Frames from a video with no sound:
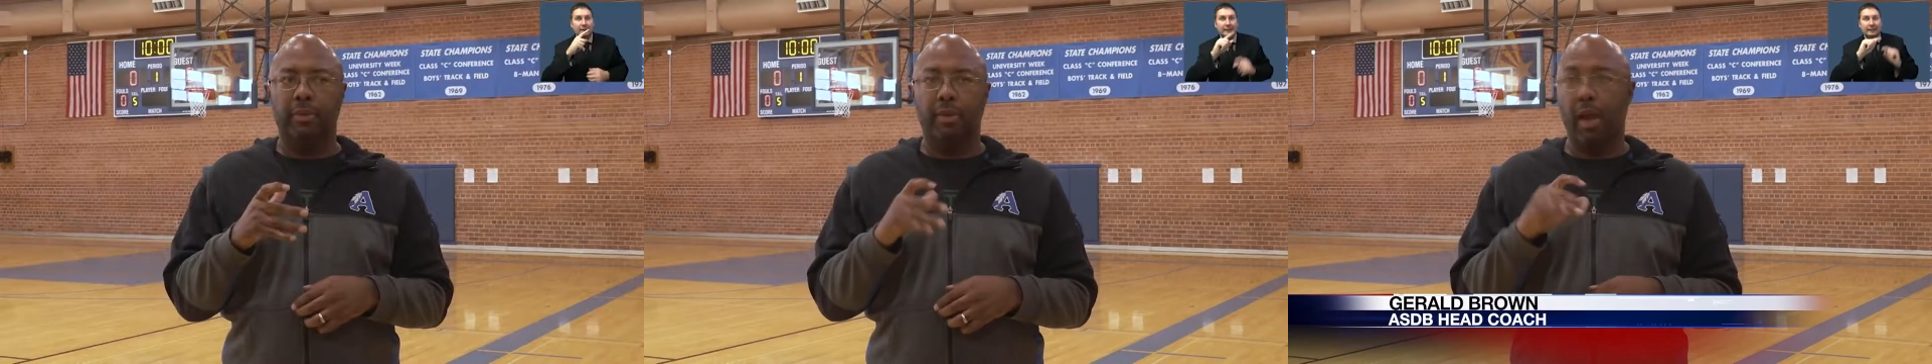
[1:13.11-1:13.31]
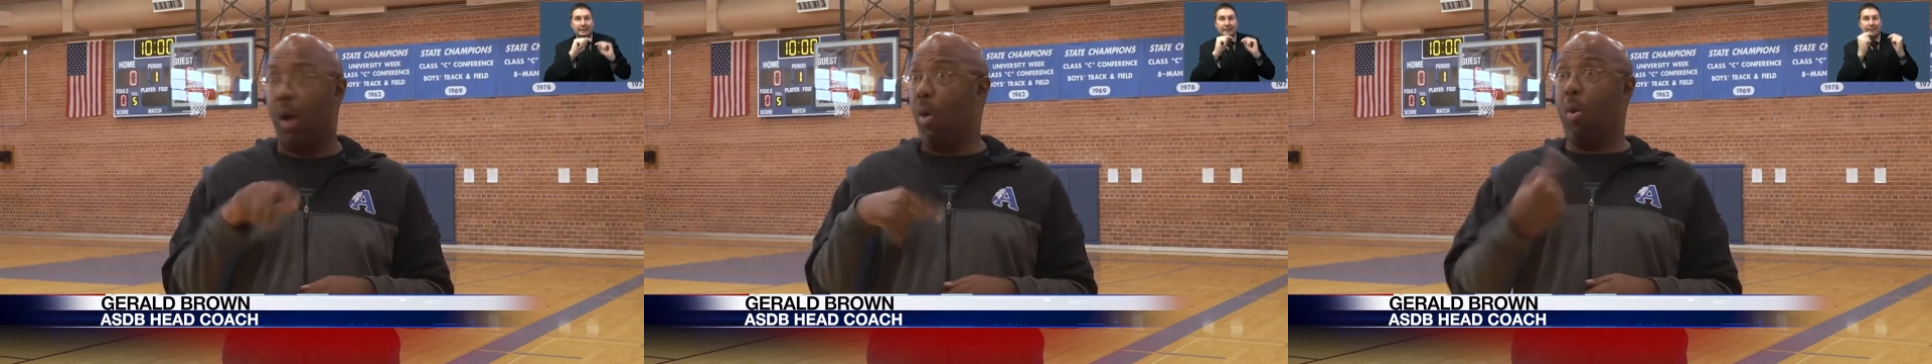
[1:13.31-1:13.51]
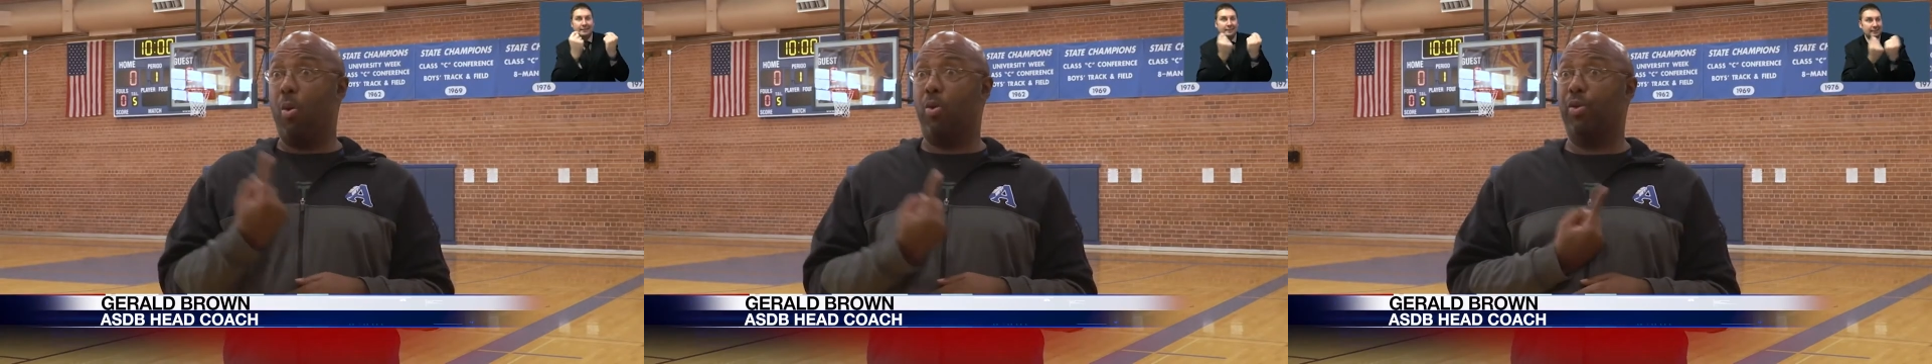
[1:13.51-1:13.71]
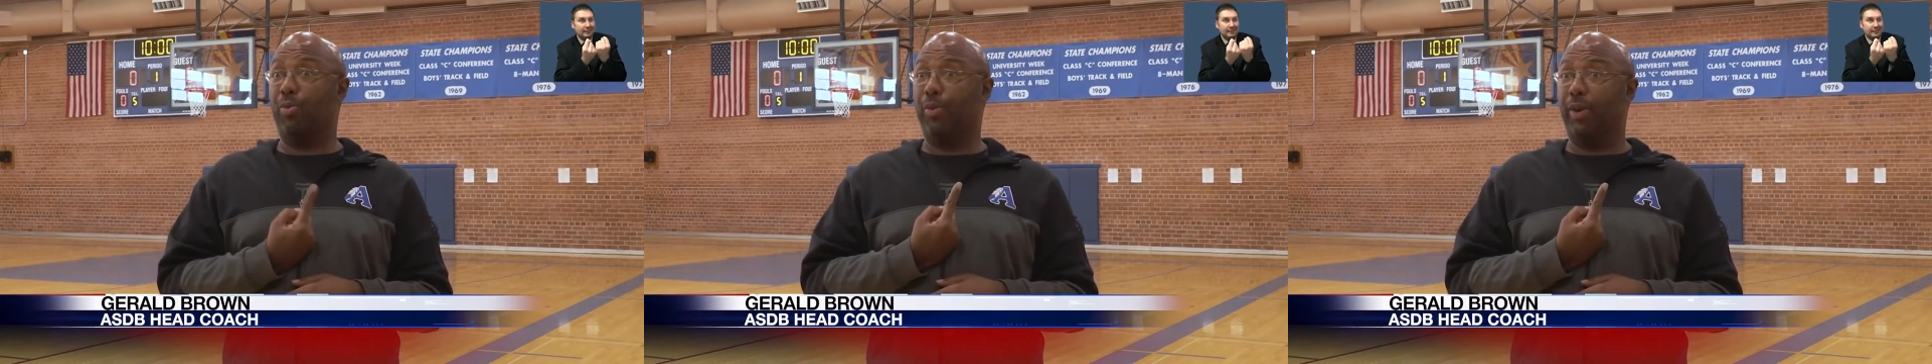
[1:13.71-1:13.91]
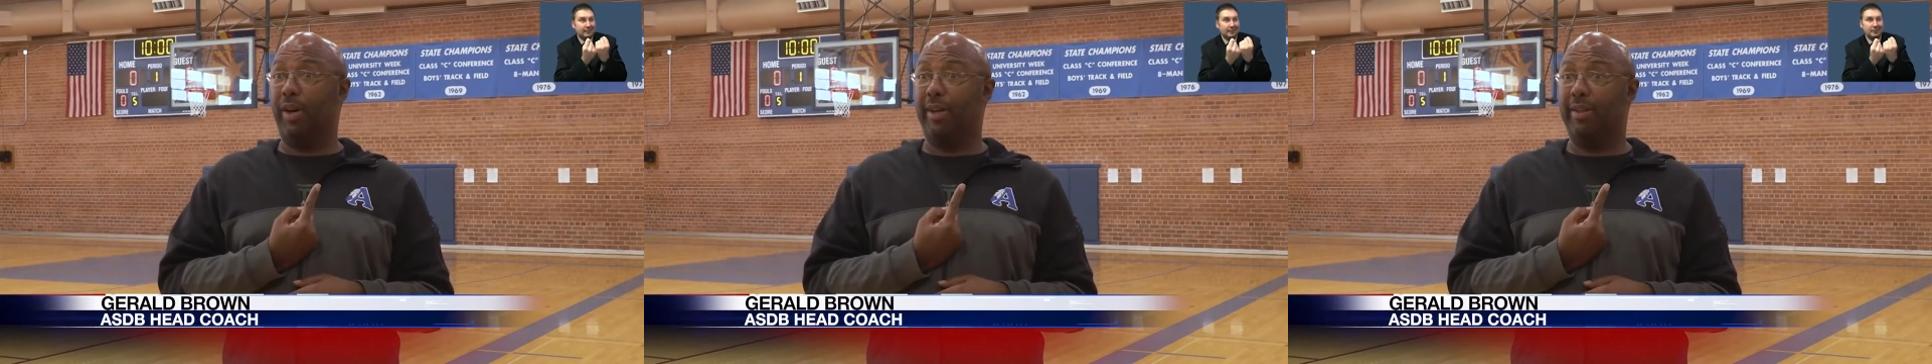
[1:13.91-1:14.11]
I was the
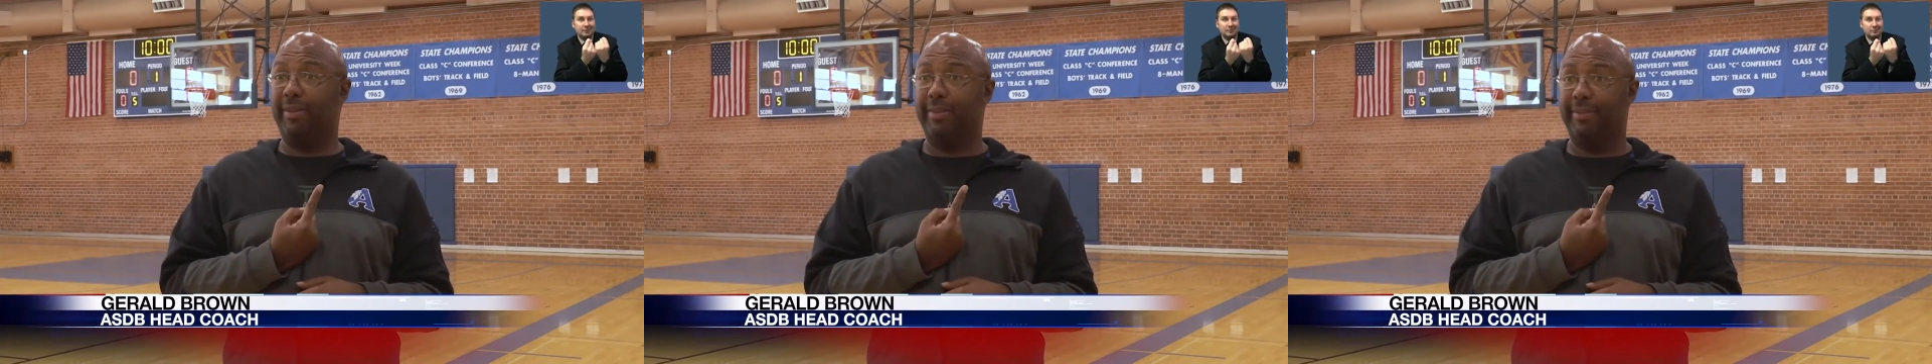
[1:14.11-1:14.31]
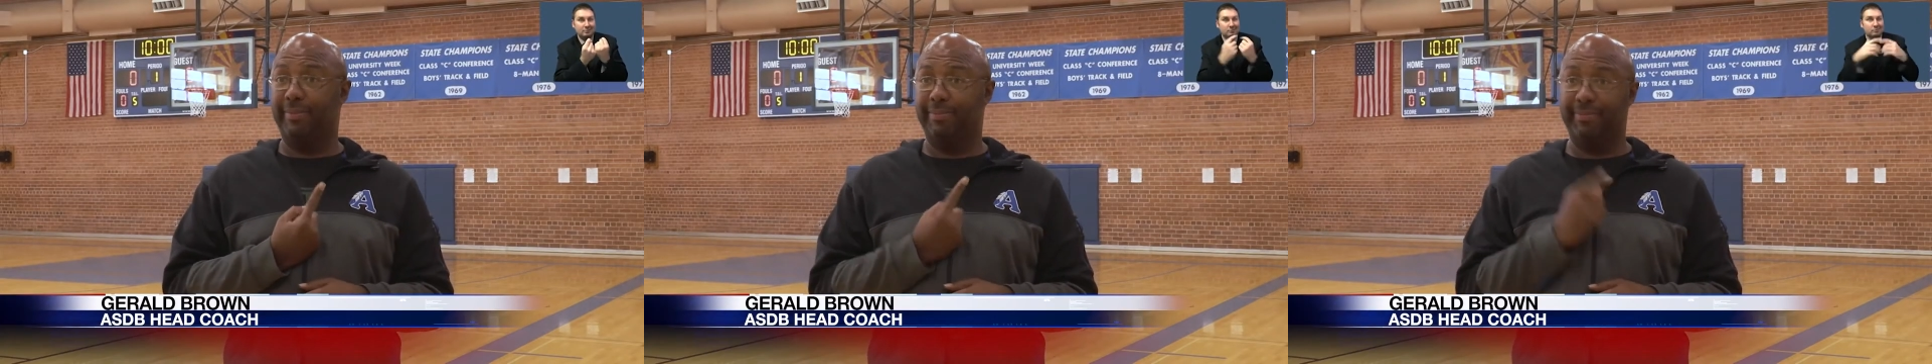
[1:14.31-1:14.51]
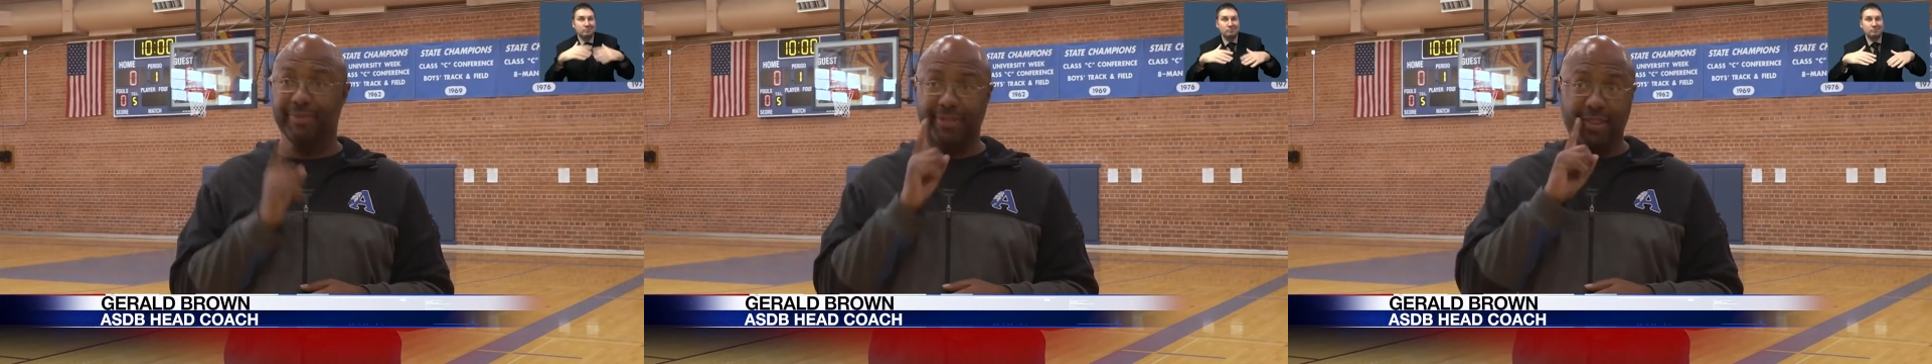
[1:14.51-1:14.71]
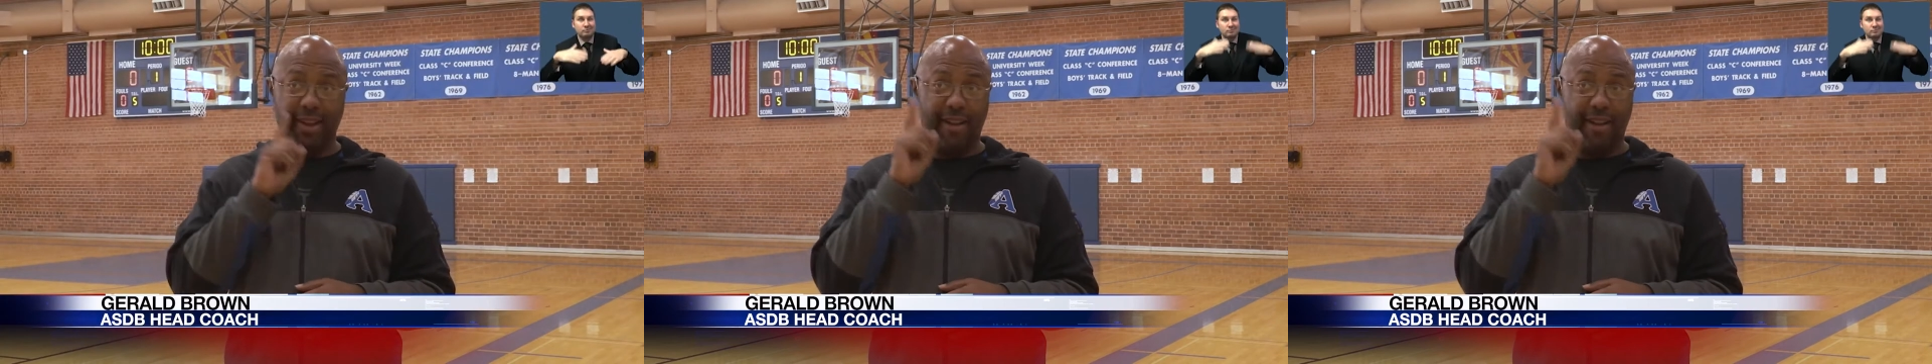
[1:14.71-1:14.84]
only deaf individual